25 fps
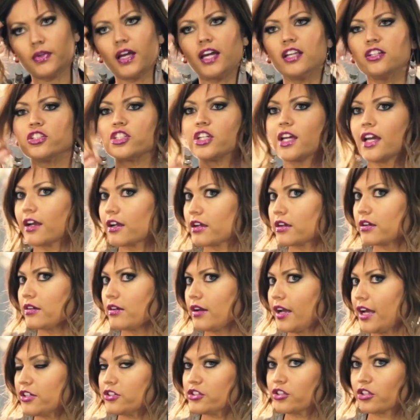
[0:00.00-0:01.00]
and check
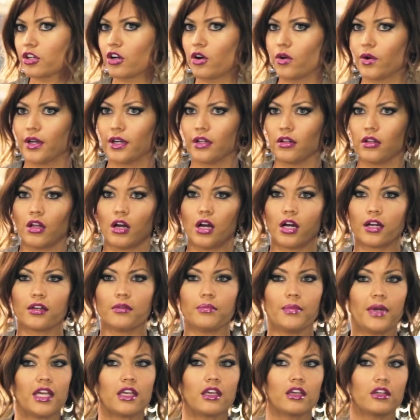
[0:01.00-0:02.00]
as you're going along
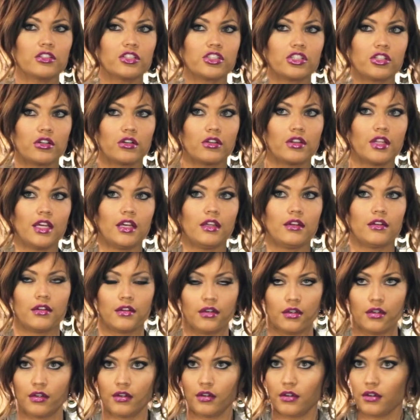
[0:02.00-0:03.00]
and making sure that
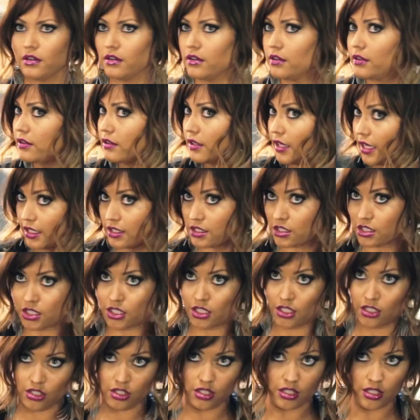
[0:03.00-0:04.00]
it's
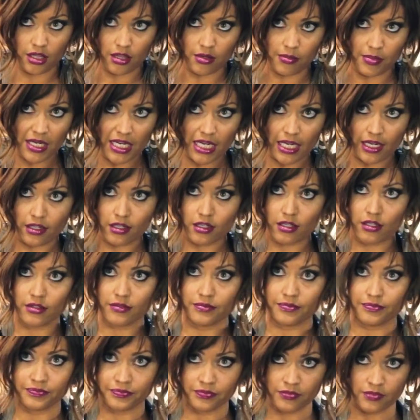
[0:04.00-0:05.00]
looking good in the back.
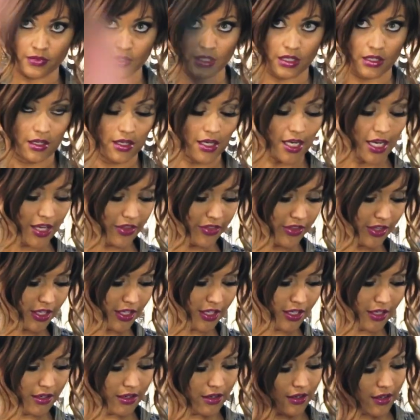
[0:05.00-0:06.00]
And
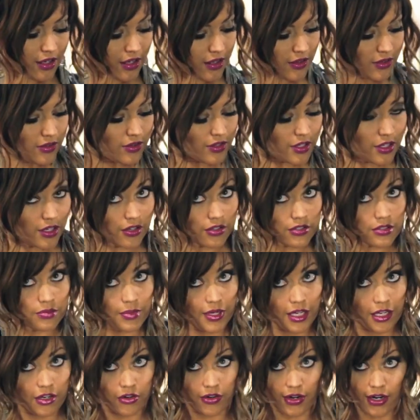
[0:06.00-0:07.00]
then here's
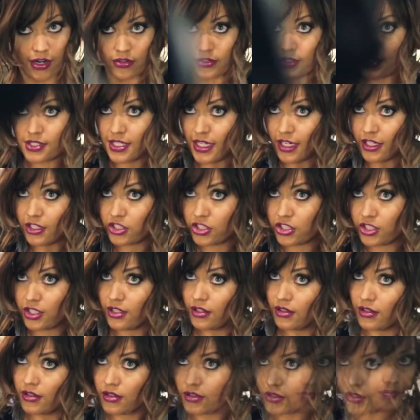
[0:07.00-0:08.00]
my crown
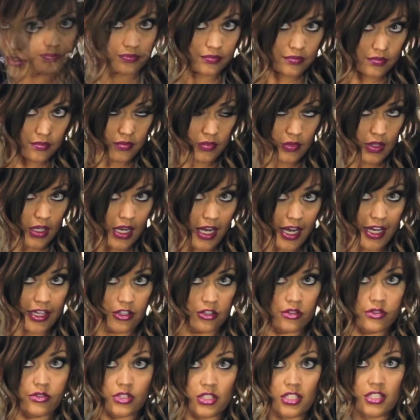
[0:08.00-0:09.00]
section. I
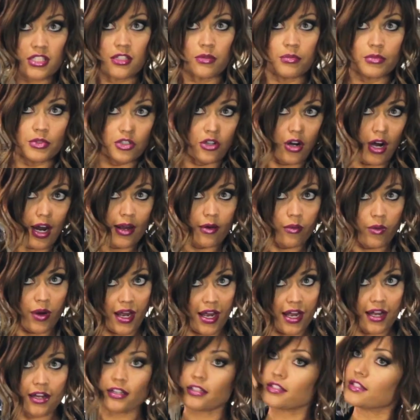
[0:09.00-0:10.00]
used some dry
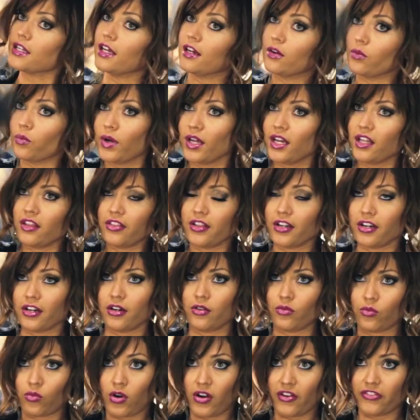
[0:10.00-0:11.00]
wax and went in
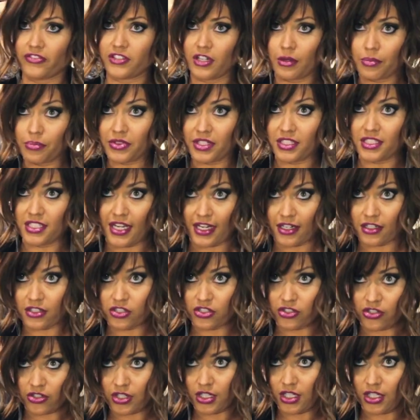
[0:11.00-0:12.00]
there and roughed up the
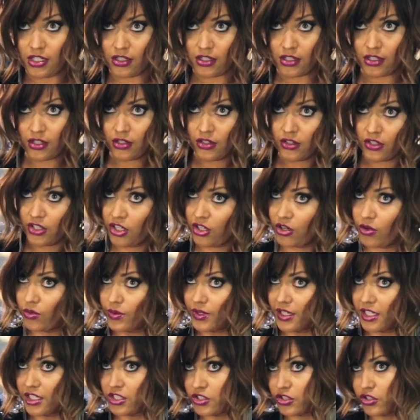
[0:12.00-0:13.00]
texture here. You don't
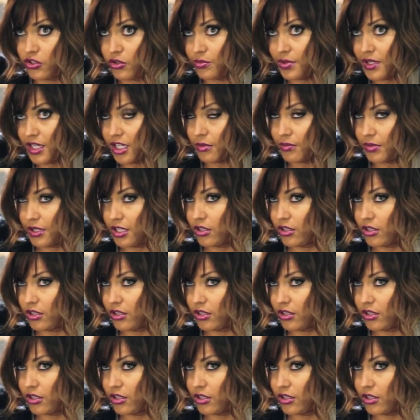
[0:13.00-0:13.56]
want it too big,